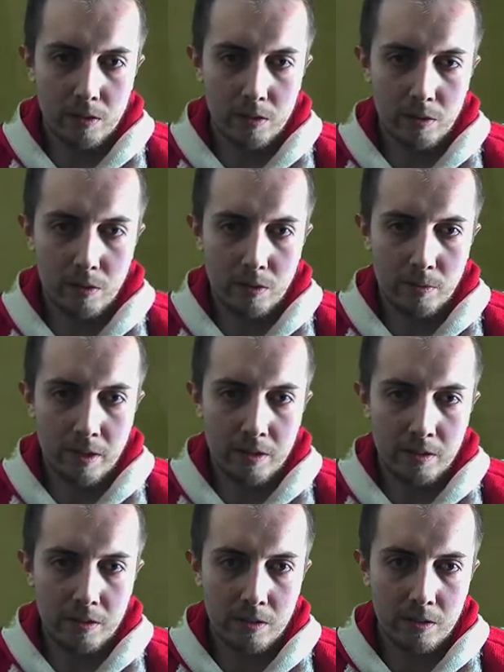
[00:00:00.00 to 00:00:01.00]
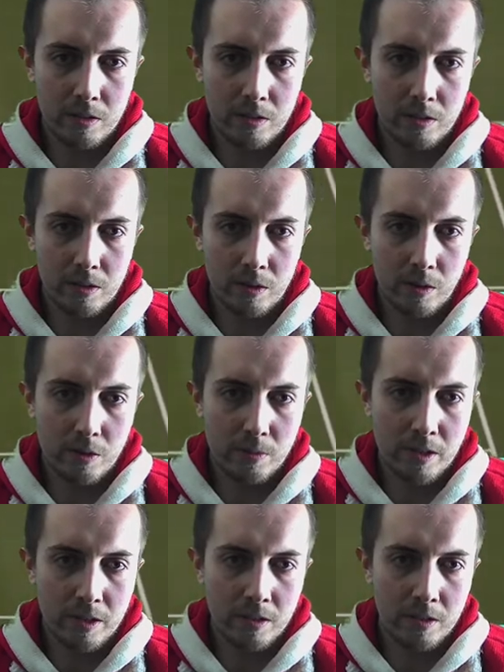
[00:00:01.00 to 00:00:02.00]
Usman,
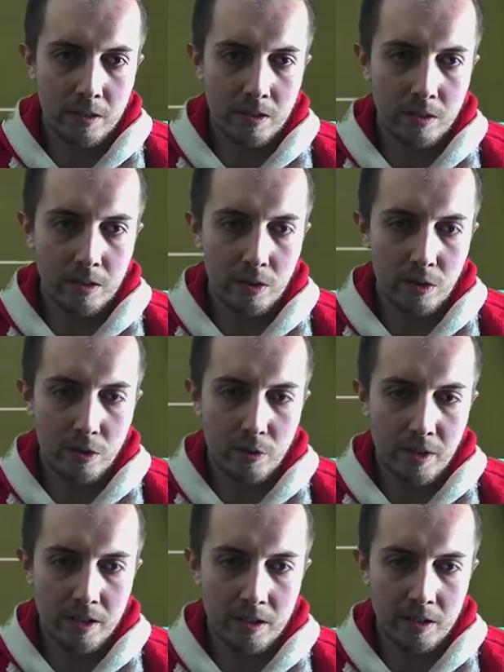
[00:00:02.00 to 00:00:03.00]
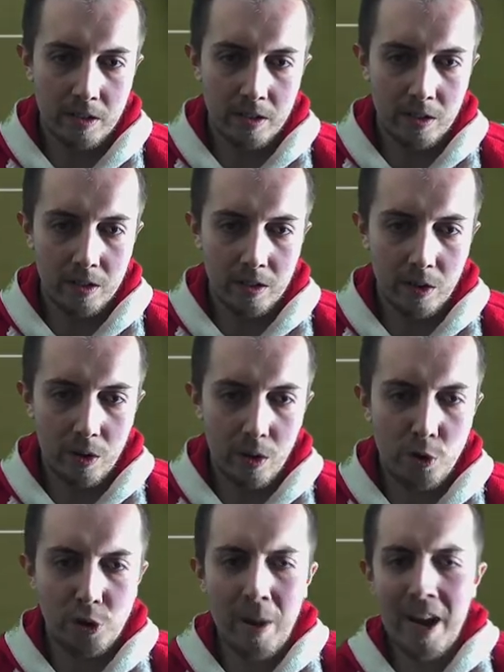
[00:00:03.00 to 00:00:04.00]
Usman.
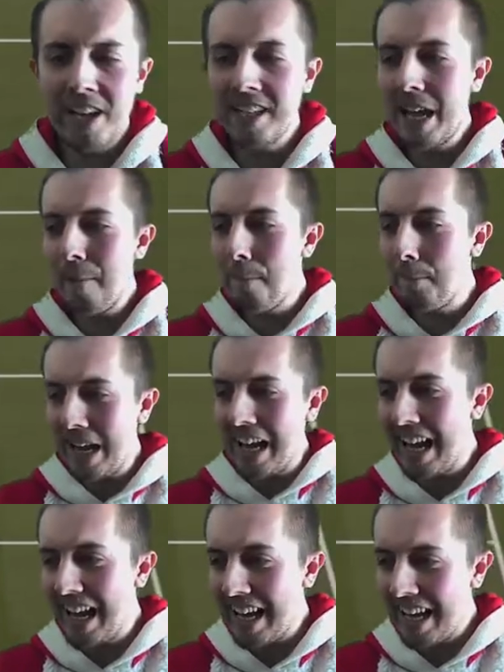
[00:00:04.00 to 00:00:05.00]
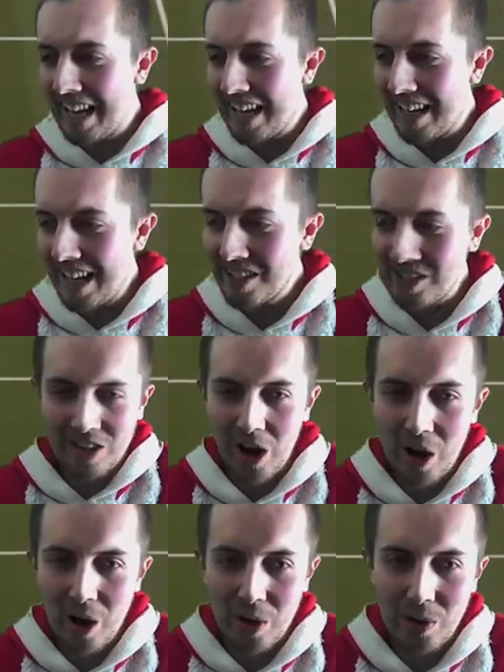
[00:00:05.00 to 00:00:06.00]
Ousmane Dembele! Let's
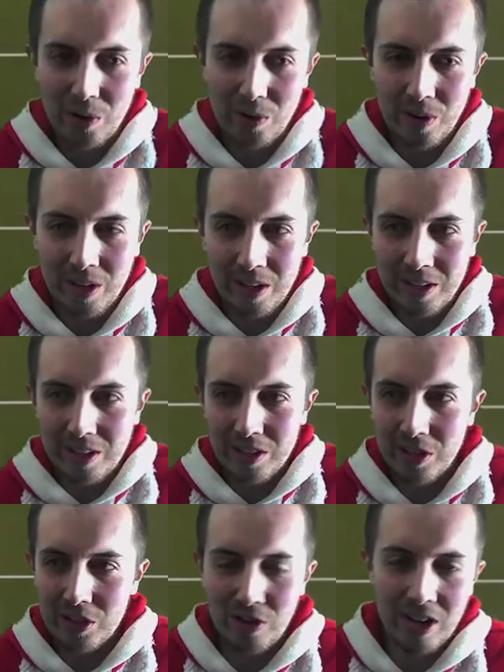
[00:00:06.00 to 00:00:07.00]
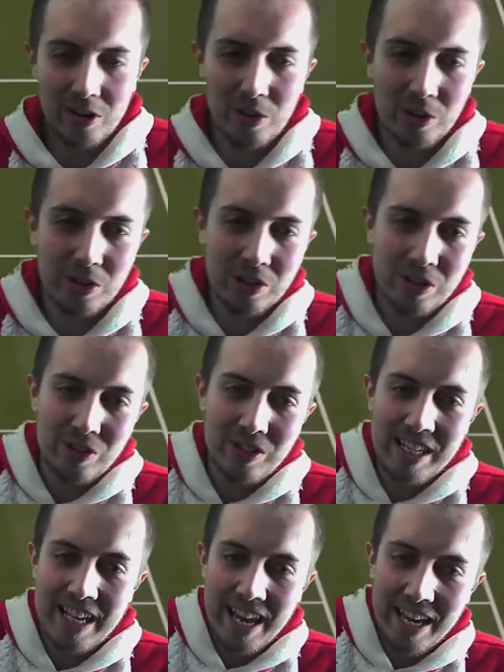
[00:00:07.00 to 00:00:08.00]
go! Straight across to
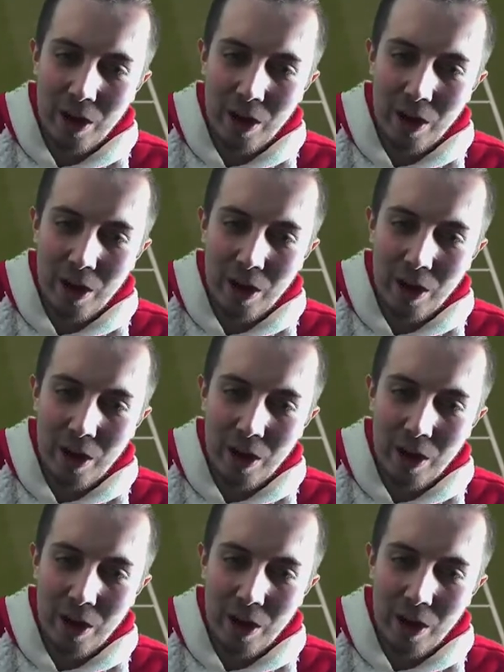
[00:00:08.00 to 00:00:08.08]
Diego